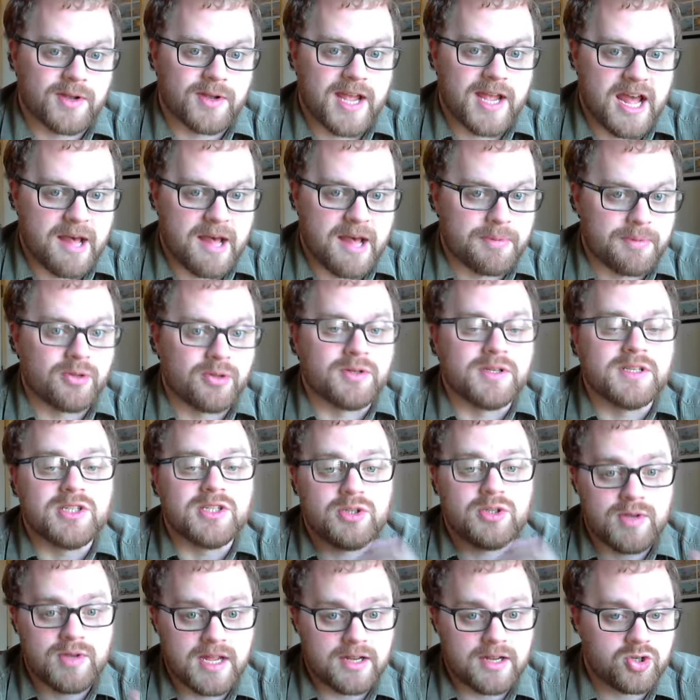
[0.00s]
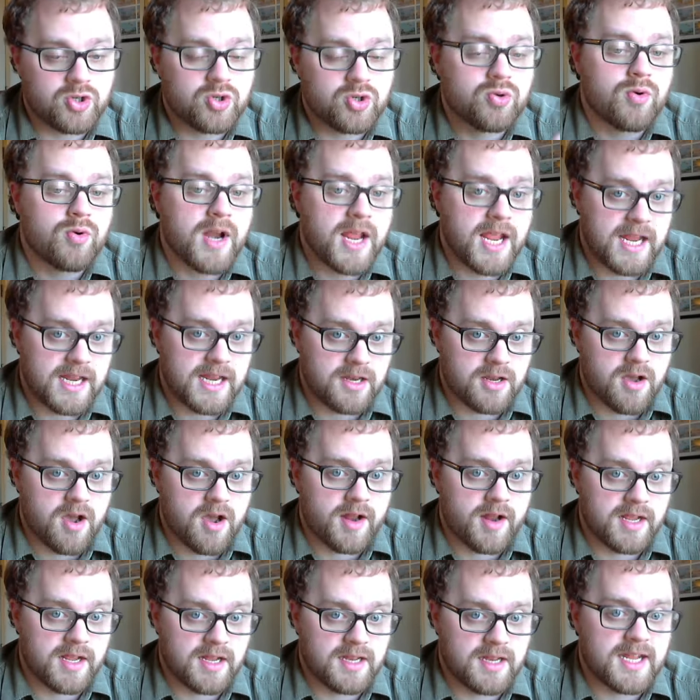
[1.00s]
capital is you get trained
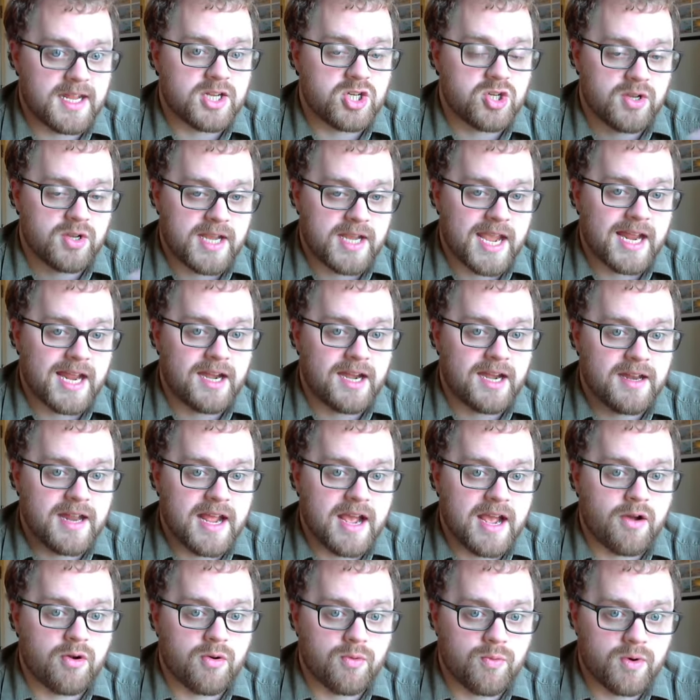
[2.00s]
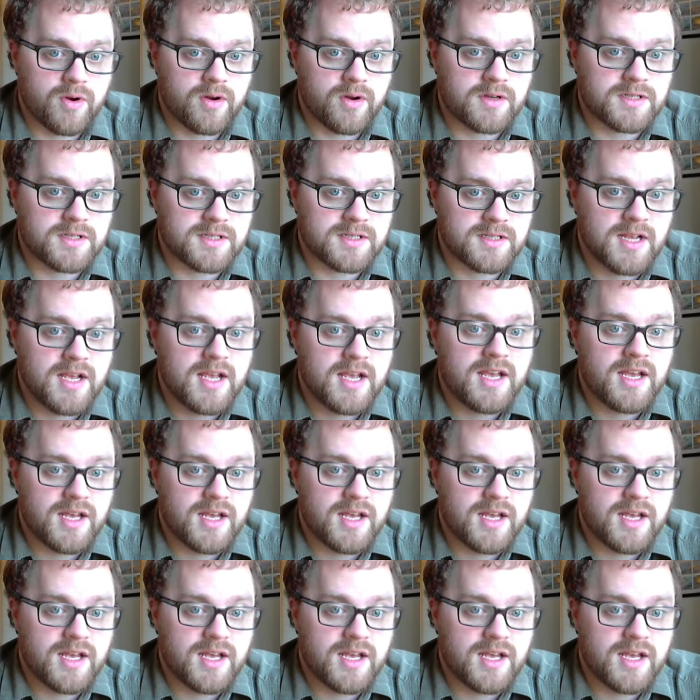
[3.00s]
on it and educated in how it works,